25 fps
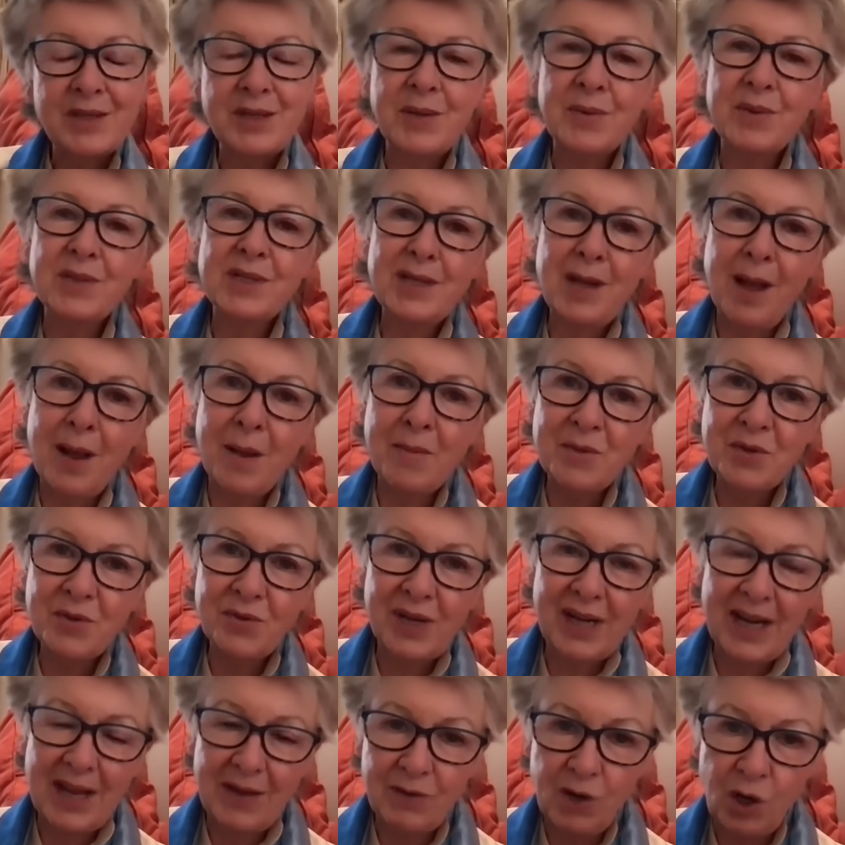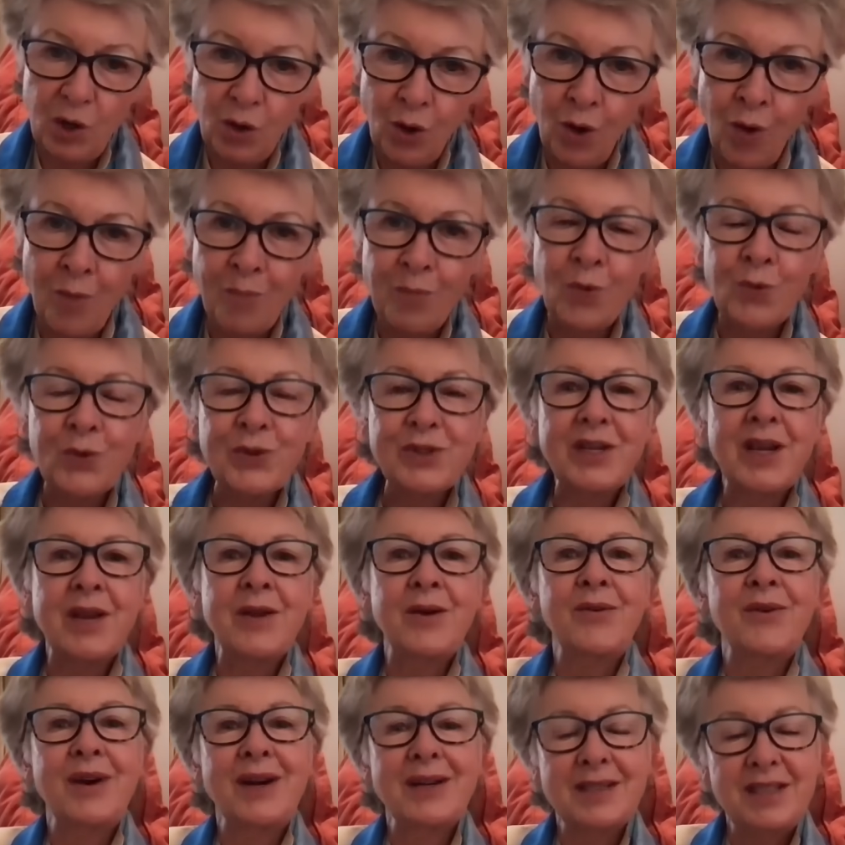So at times we're going to have a lot more
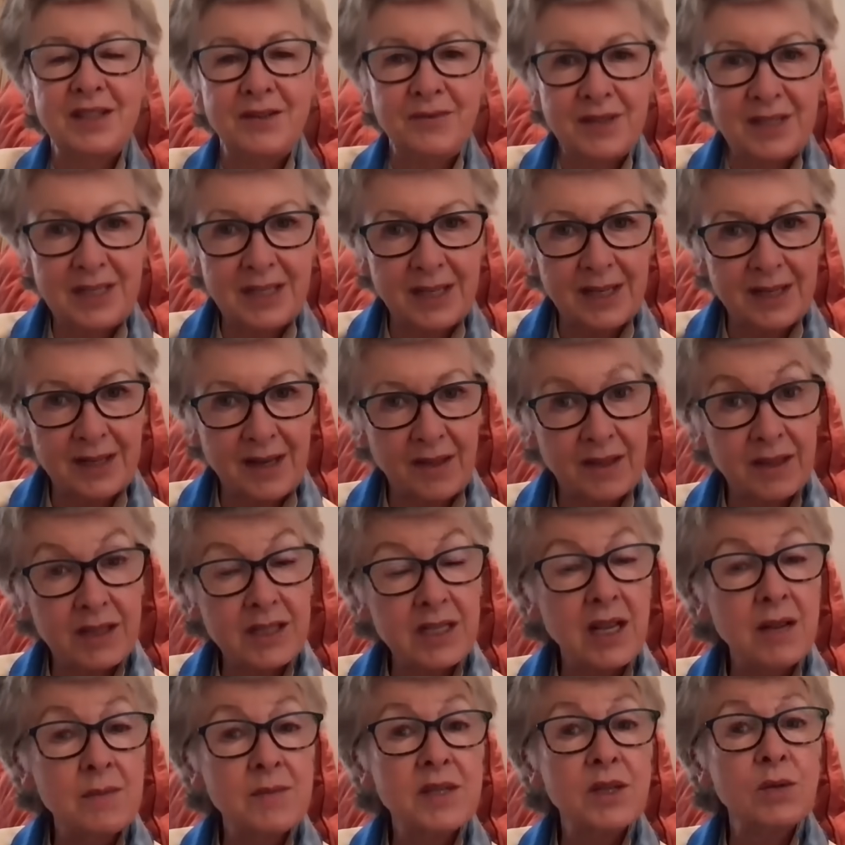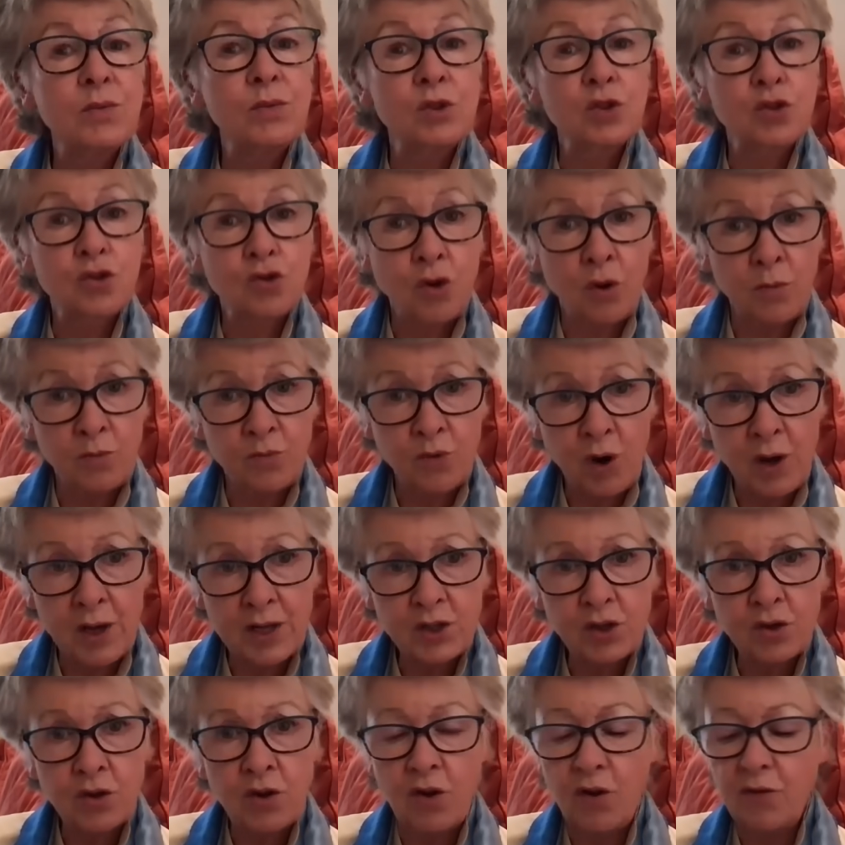solar activity, and other times it will drop
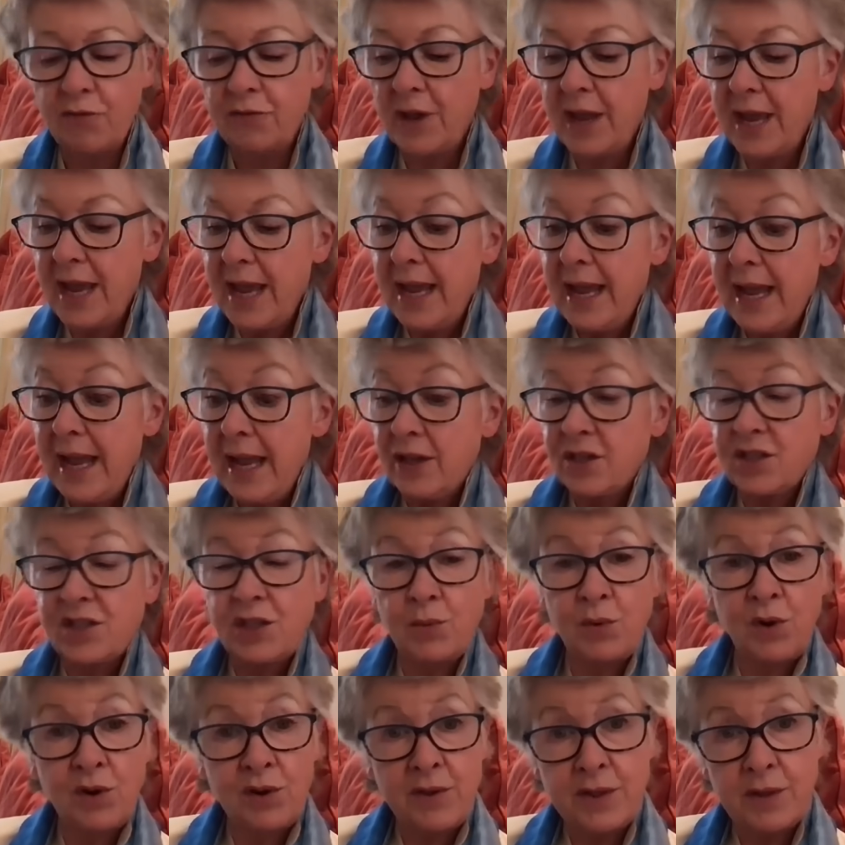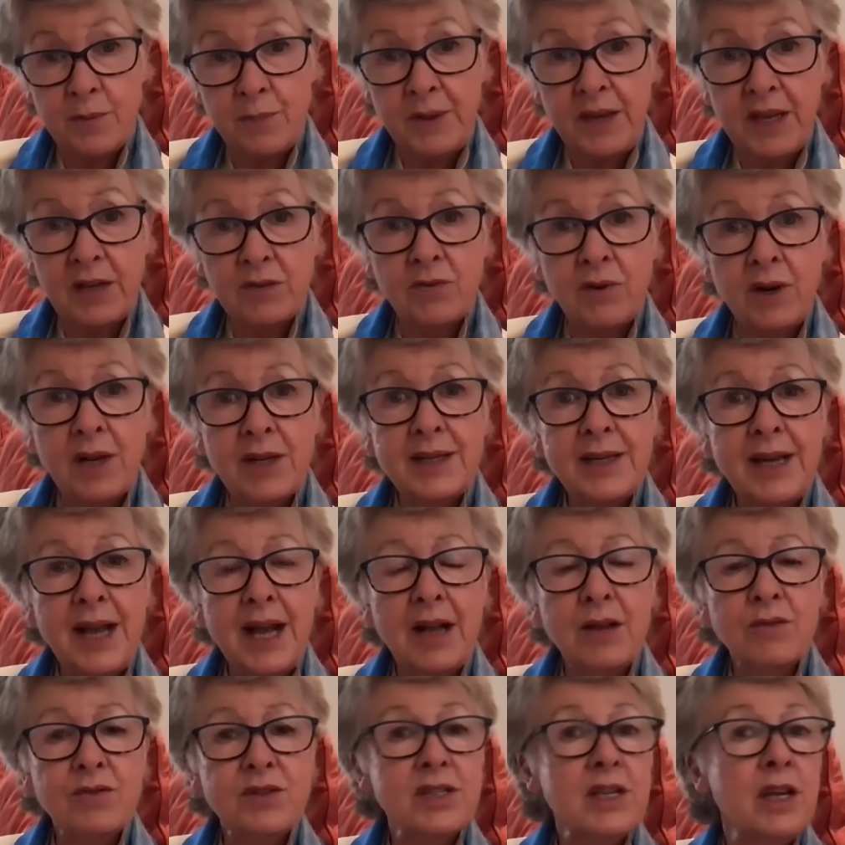right off. So we're in the peak right
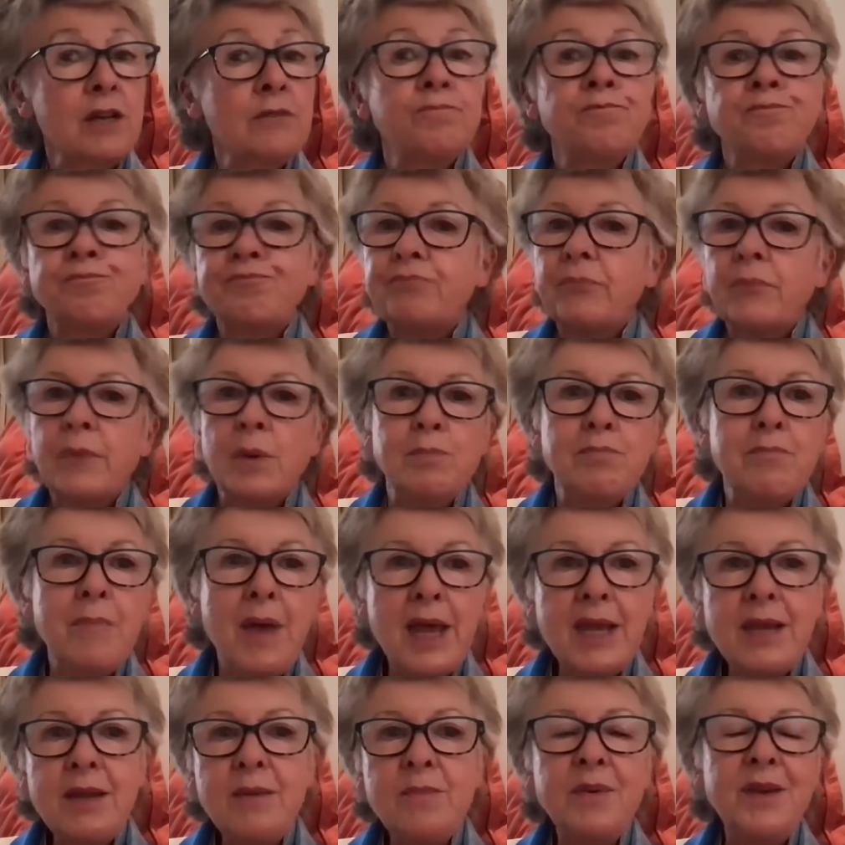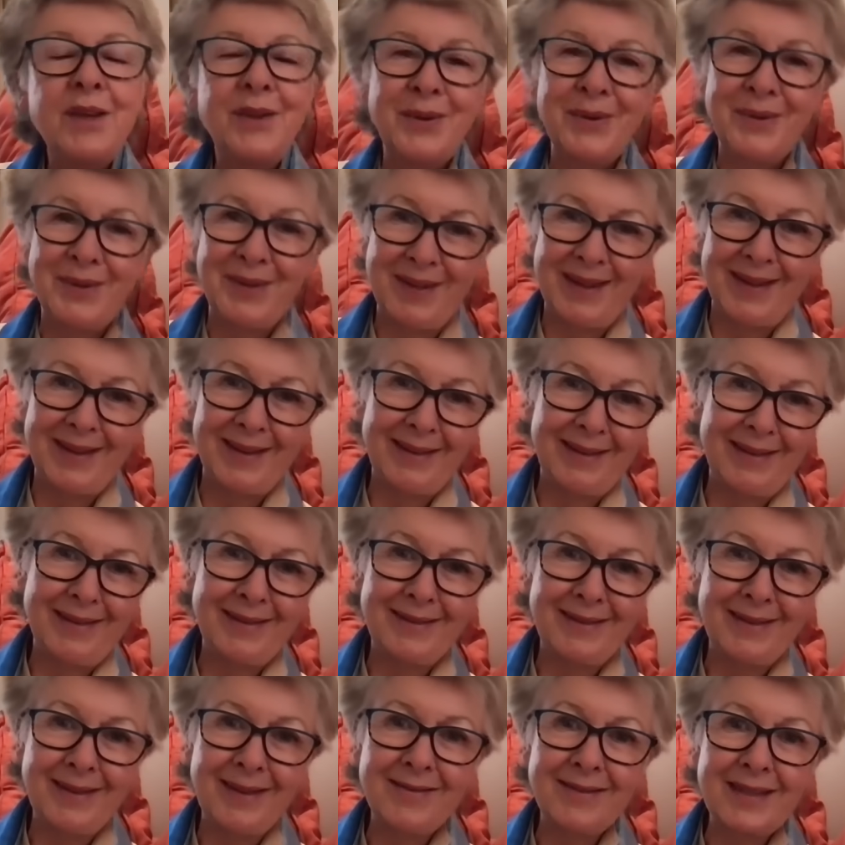now. So maybe you think
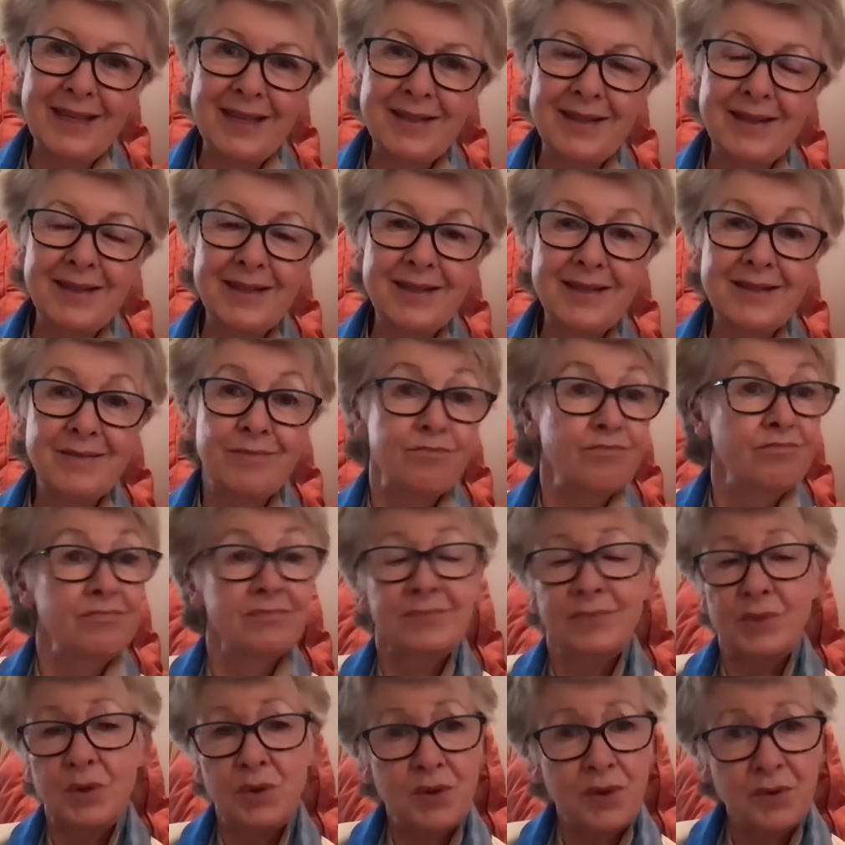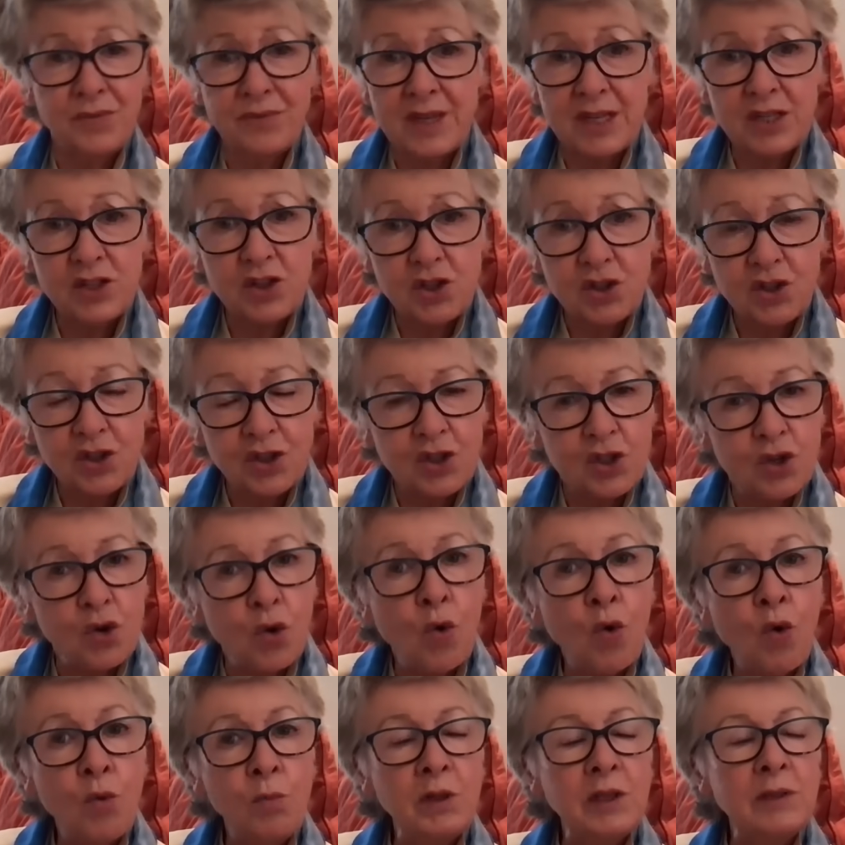that this is, you know, this is just
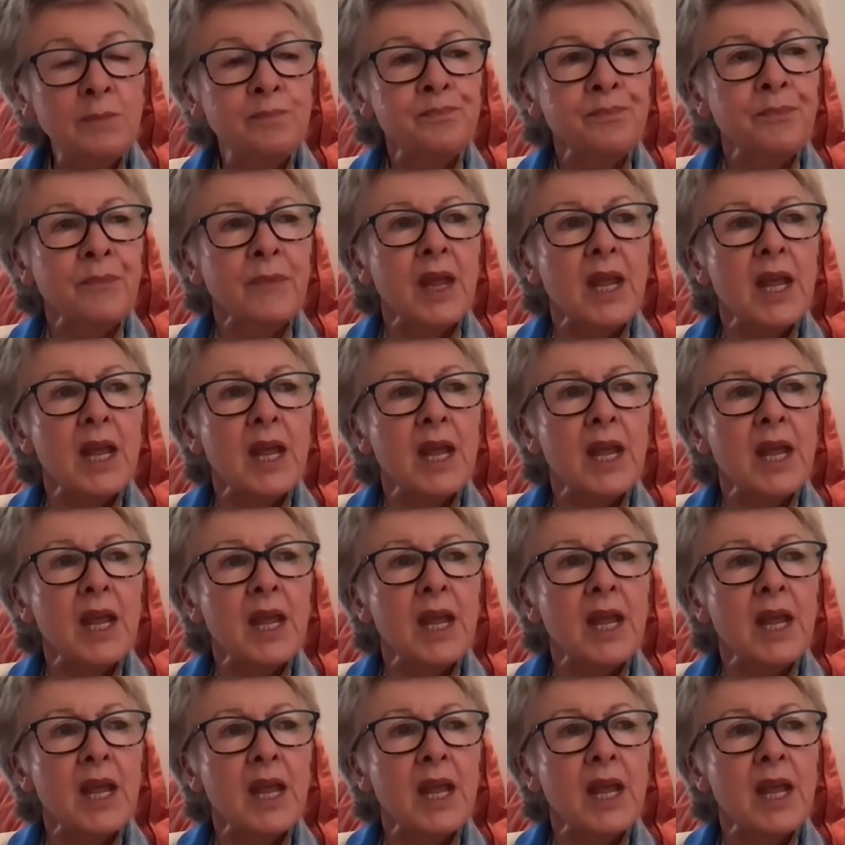normal.